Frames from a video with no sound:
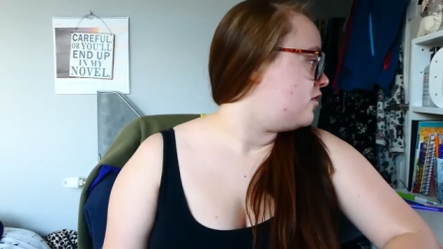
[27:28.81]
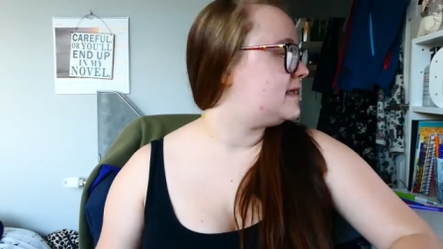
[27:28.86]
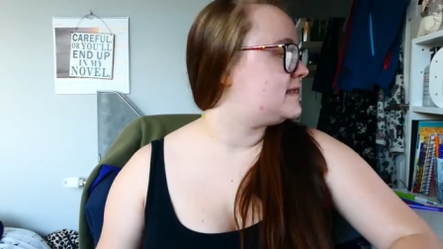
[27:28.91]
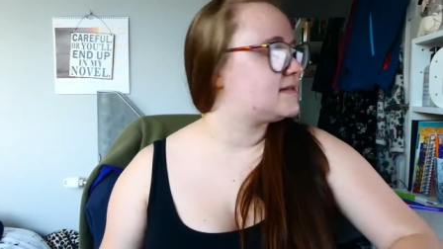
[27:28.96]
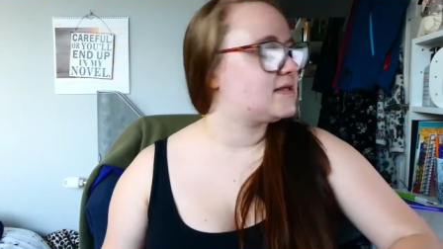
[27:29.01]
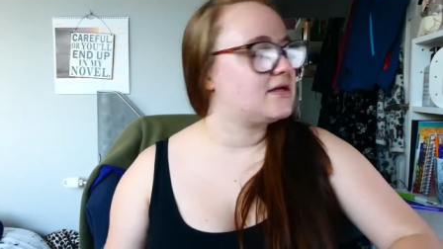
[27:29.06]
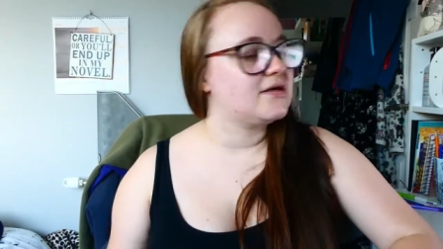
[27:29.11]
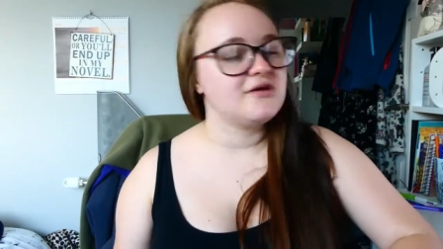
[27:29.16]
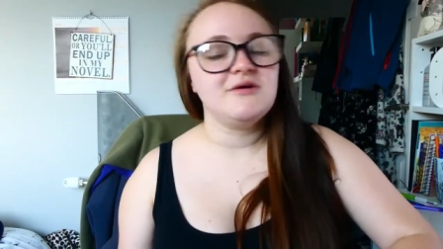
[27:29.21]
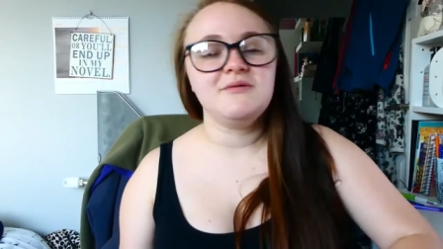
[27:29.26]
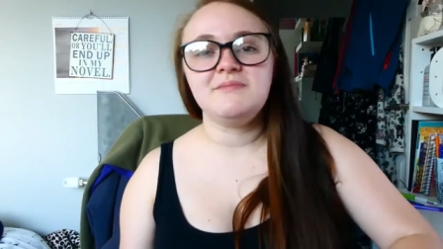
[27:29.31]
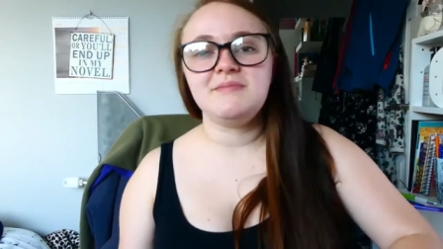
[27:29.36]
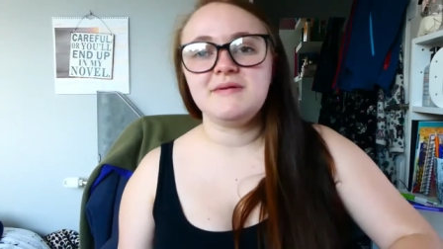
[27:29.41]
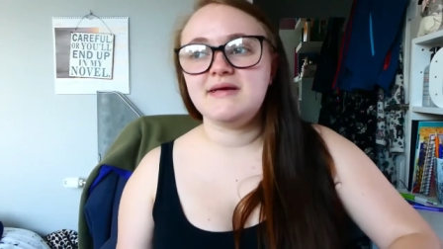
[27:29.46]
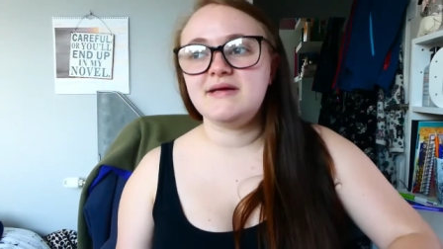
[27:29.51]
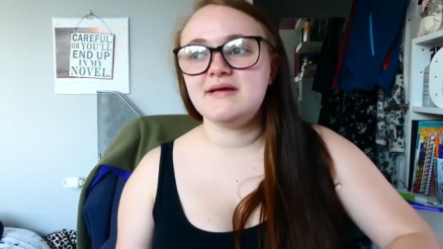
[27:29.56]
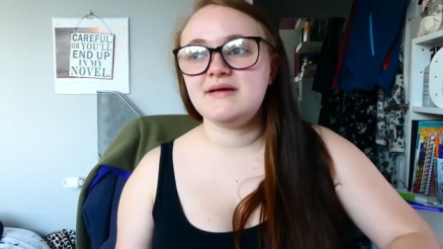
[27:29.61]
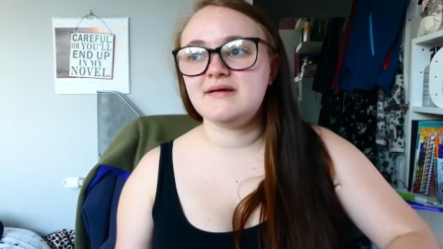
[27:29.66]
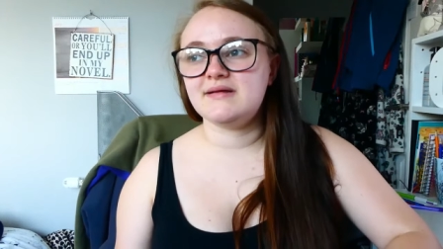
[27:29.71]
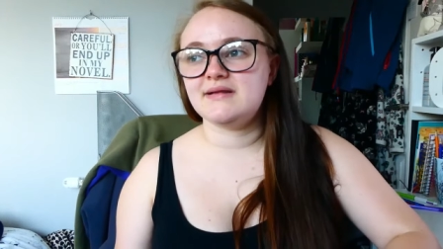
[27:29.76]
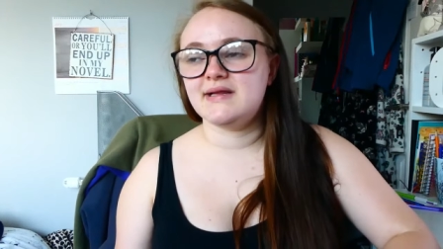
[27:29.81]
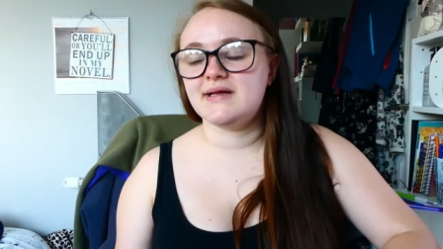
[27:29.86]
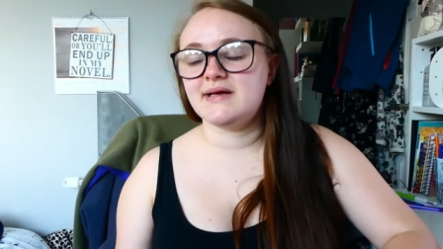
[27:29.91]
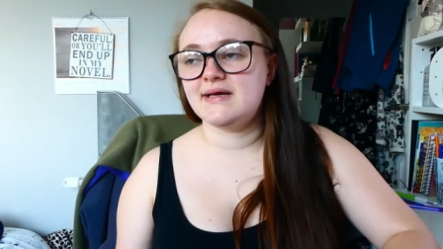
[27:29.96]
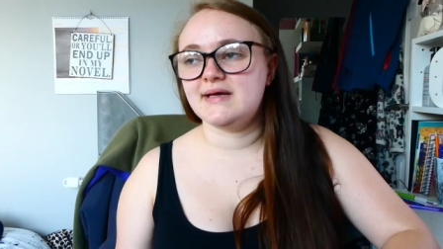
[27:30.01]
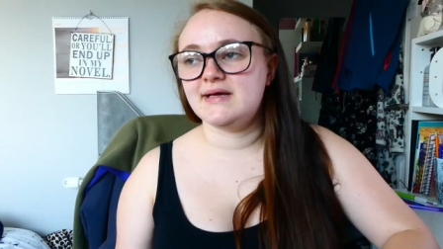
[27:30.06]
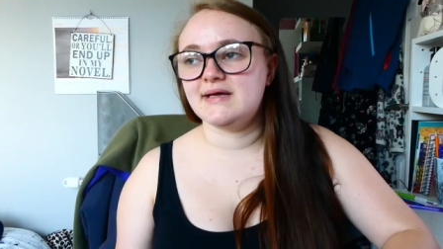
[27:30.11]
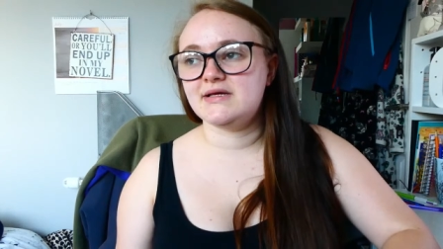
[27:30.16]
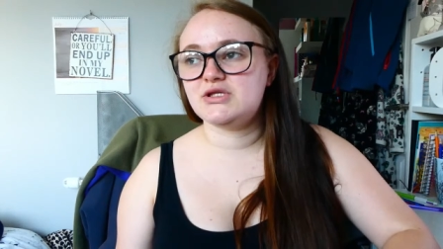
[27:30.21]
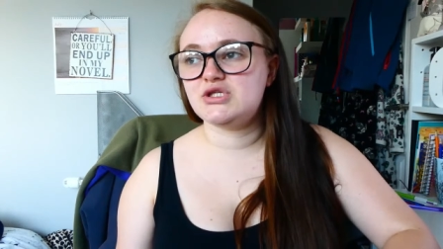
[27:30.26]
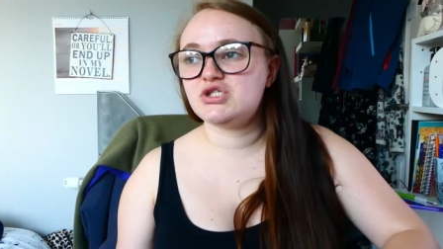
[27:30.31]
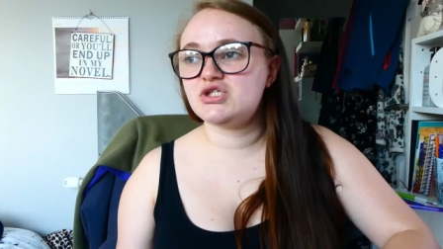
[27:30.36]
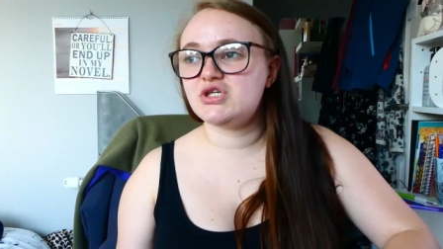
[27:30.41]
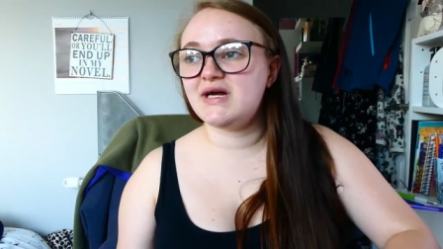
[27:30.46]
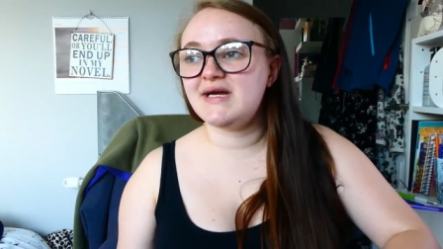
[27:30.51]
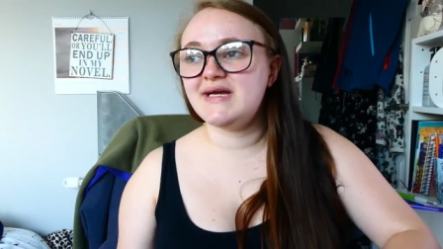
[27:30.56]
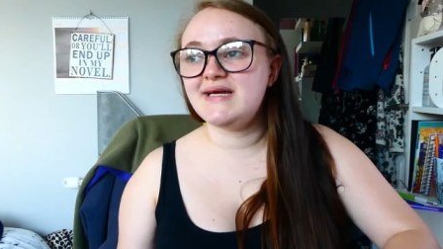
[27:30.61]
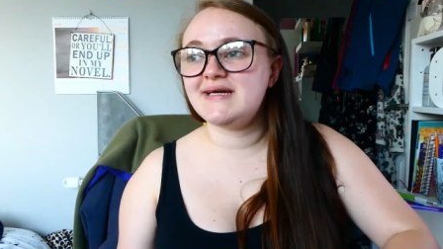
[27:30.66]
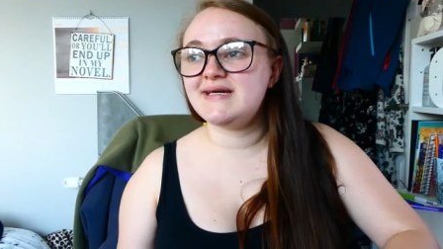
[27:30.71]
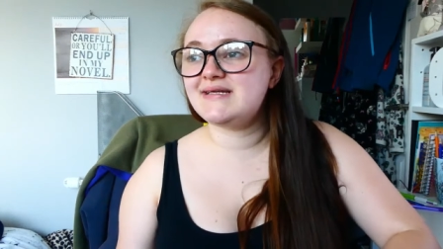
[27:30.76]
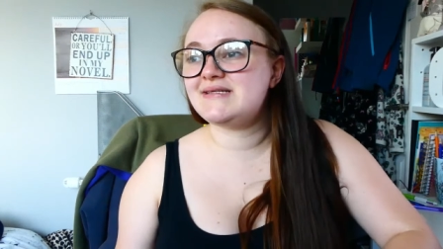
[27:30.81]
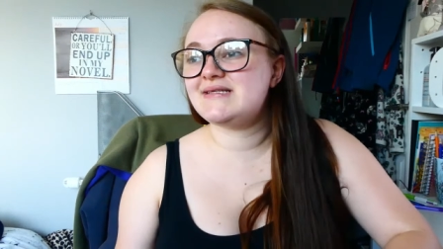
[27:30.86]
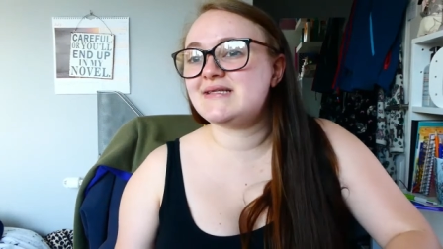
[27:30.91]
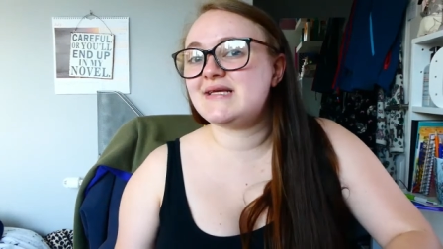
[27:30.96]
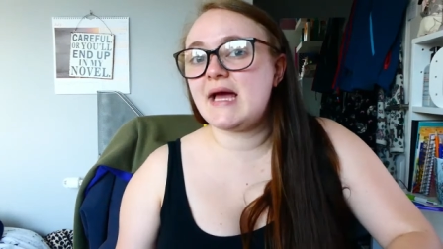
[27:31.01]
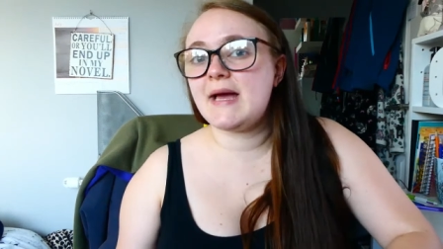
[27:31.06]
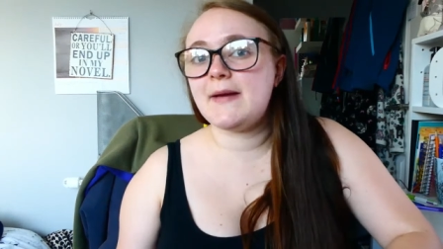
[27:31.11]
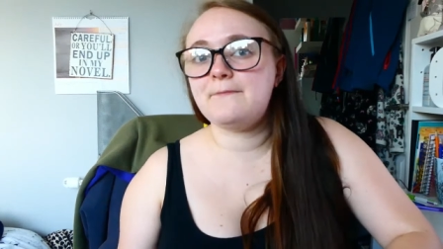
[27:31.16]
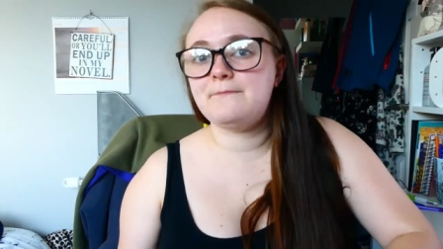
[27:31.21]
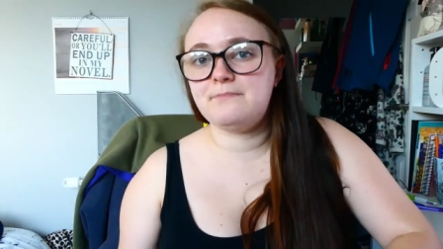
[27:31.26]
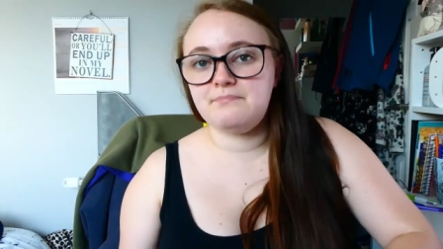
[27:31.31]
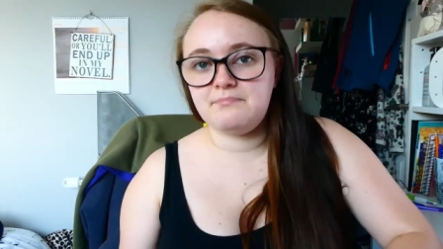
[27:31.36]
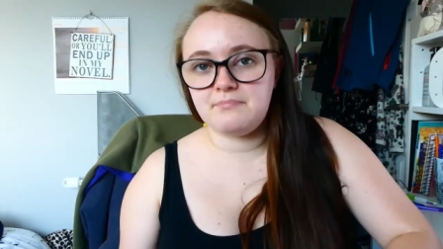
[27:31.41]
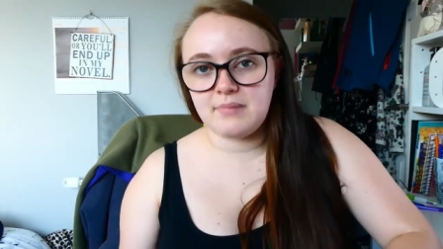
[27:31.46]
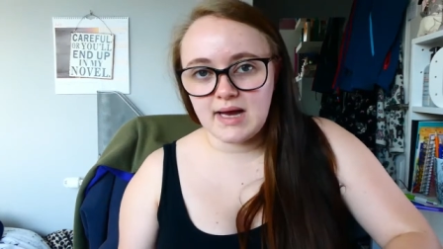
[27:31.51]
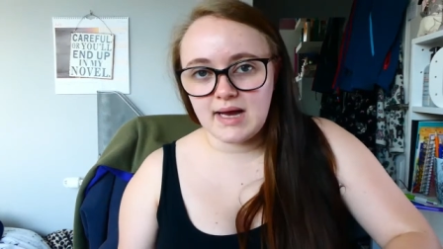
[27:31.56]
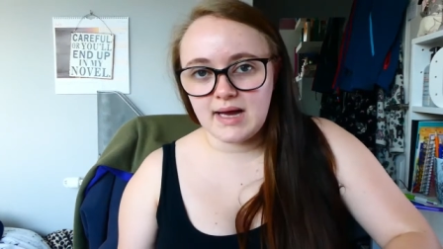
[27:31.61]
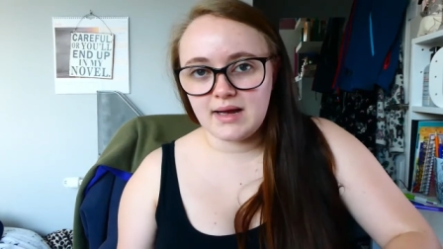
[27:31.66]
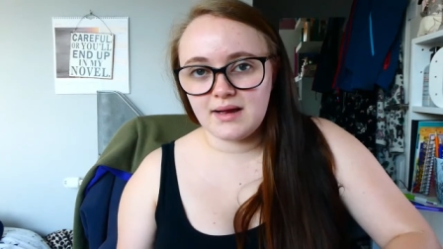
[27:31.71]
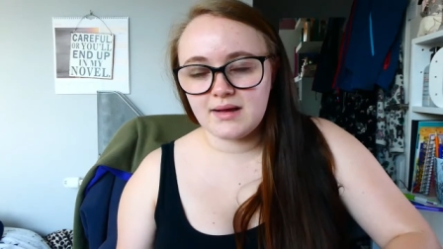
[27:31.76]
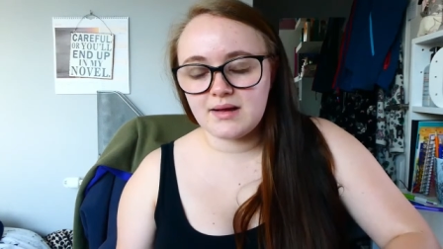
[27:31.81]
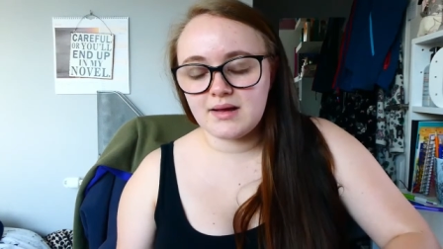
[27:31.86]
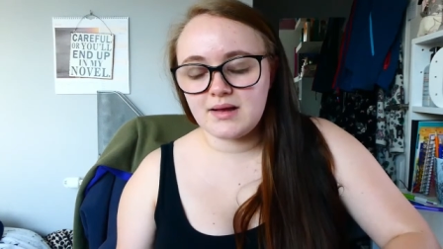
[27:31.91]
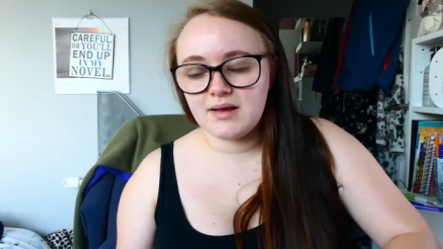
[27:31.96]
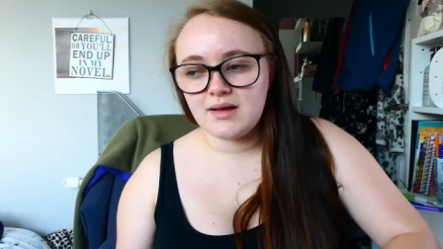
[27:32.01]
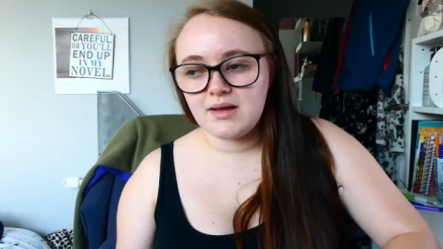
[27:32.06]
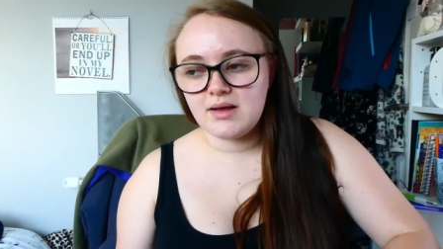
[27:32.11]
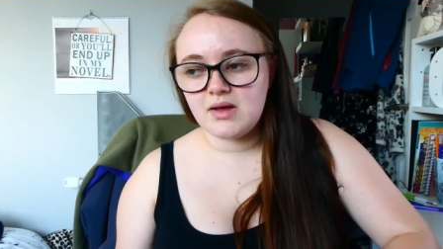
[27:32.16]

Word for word: is gonna be like trying to get back